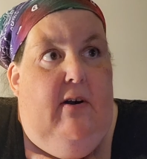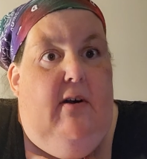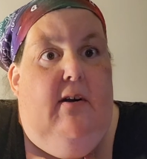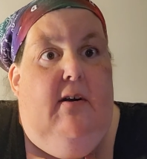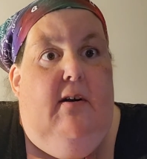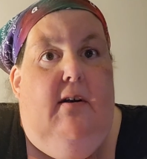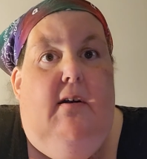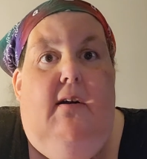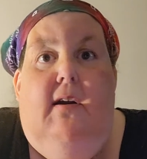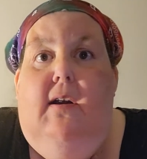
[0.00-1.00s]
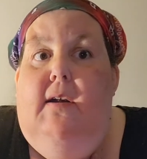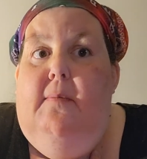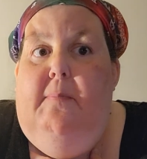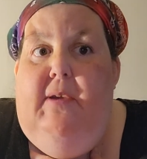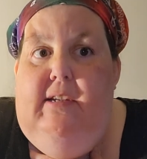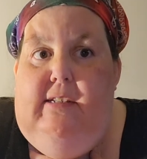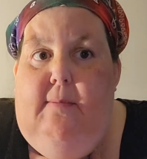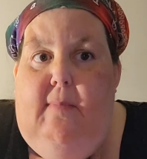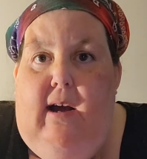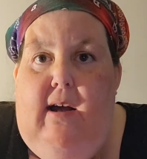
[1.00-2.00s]
her
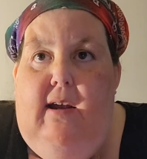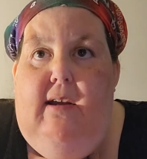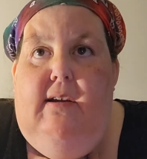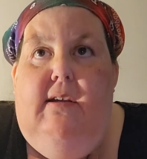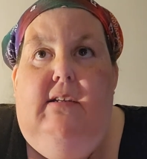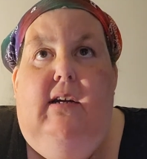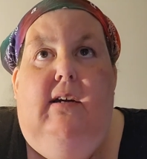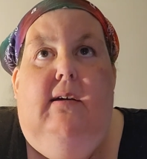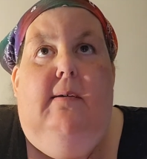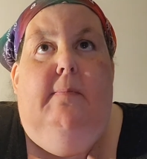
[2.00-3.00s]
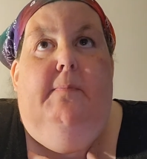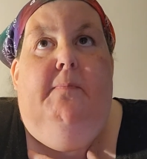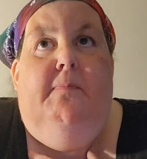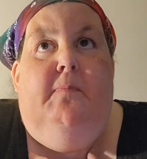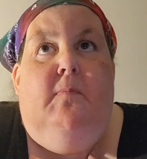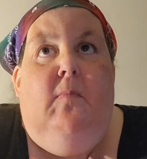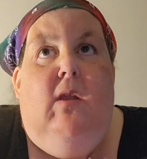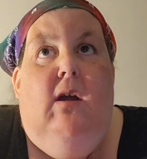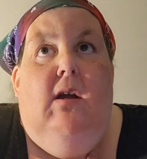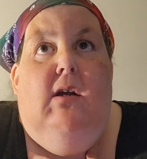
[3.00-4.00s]
peace of mind. Um,
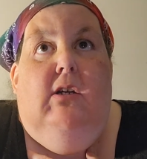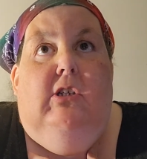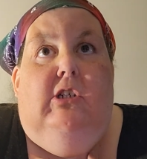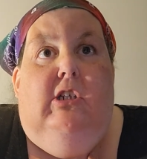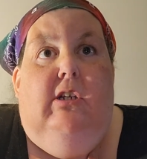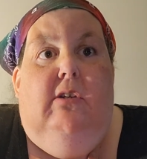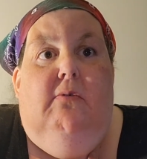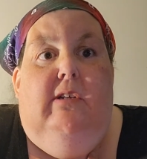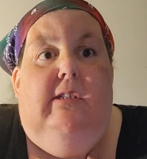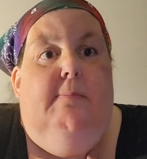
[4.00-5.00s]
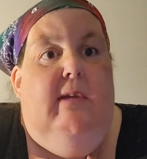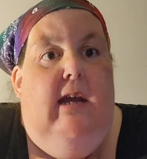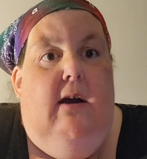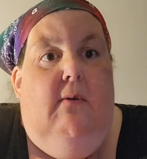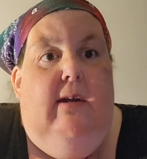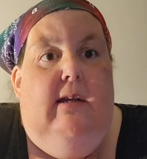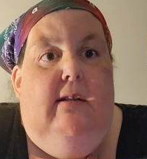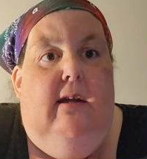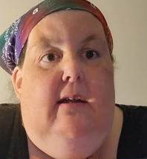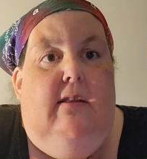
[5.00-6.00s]
she was
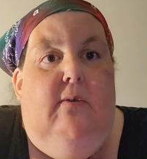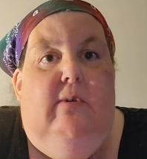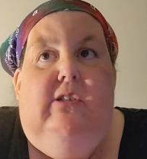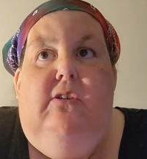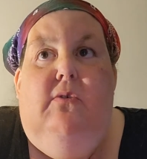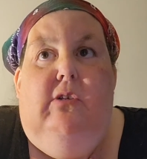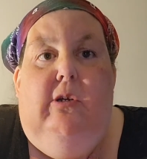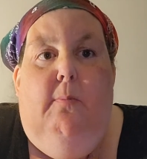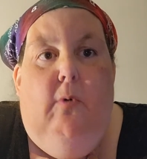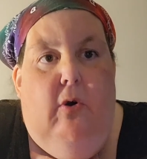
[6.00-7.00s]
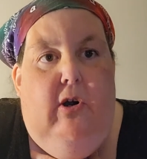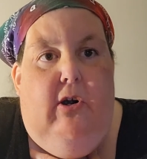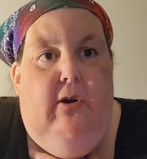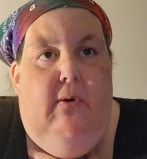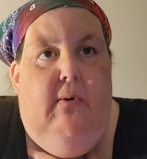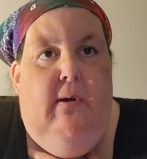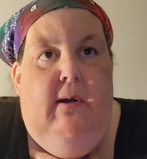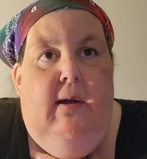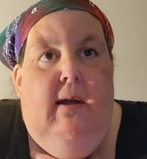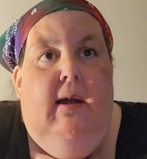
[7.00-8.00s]
meowing like there was no tomorrow.
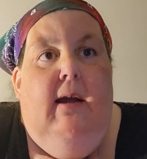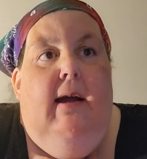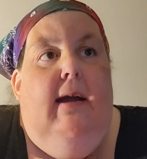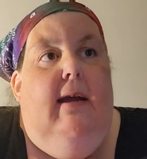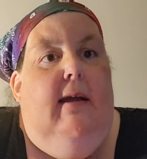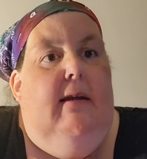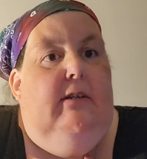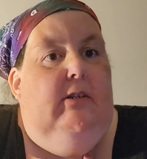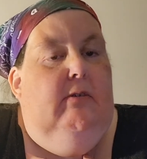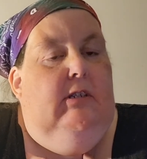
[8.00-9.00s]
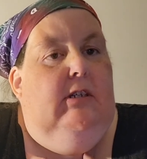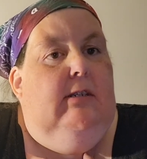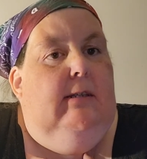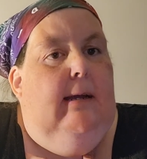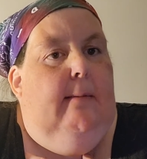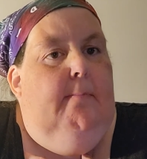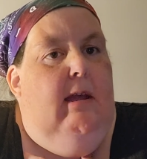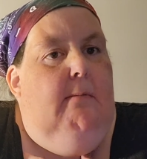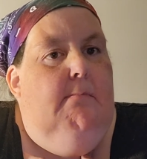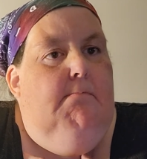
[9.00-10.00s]
And she was just like,
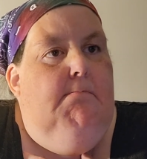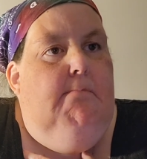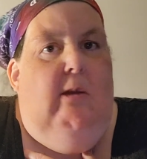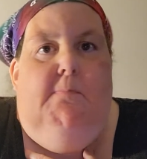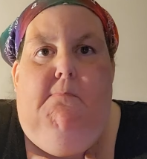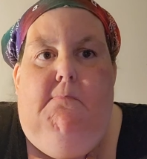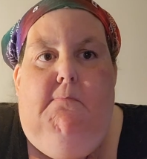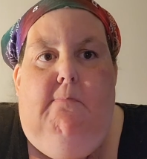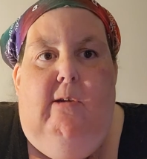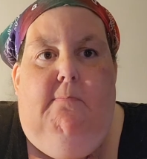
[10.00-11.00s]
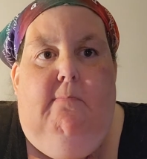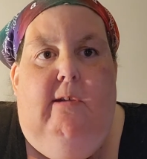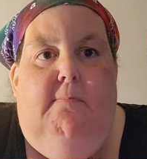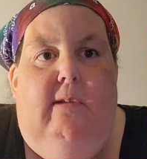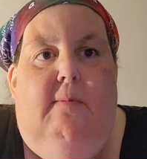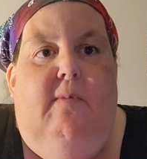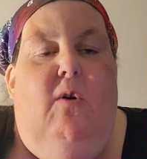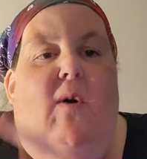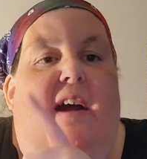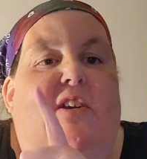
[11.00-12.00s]
yep, yep, yep, yep, yep.
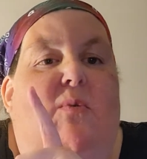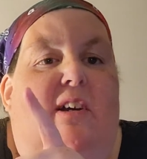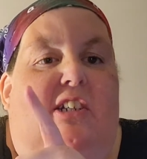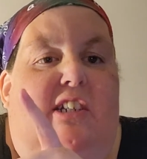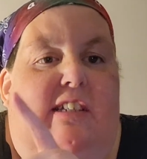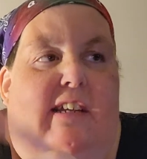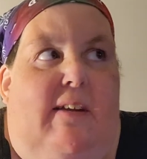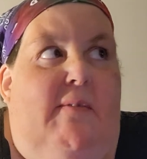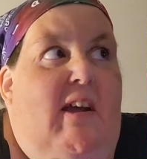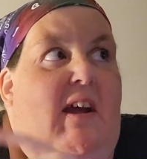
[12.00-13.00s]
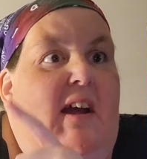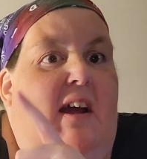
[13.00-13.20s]
Oh, I know what she's in.